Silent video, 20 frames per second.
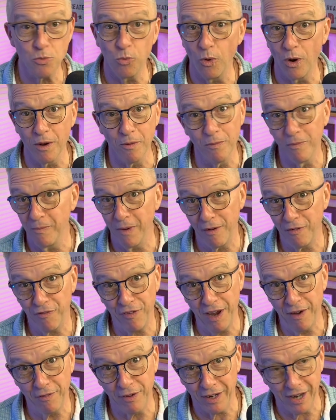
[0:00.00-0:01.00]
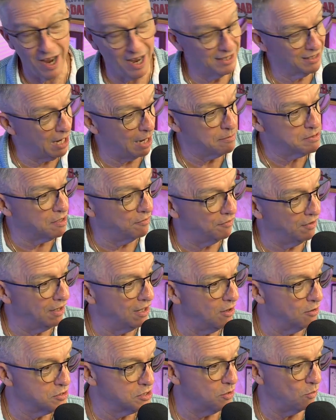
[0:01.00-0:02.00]
One of my favorite types of
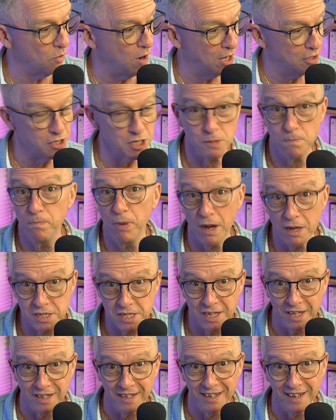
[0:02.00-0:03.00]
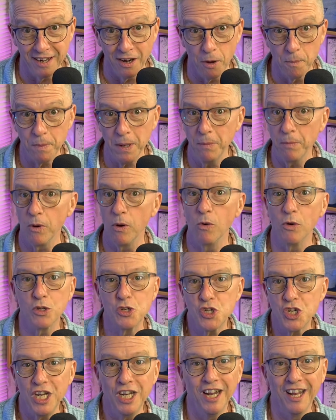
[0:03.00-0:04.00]
videos to watch is busted. You know, people who are
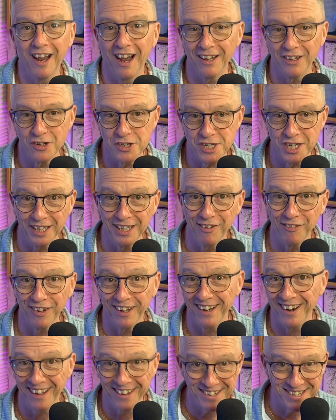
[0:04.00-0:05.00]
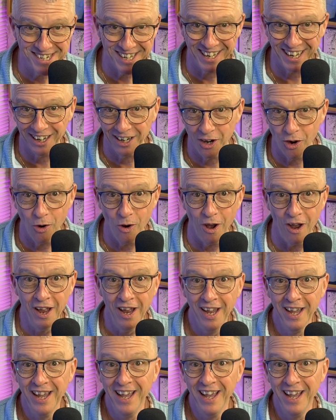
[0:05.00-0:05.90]
cheating on their significant others and get caught.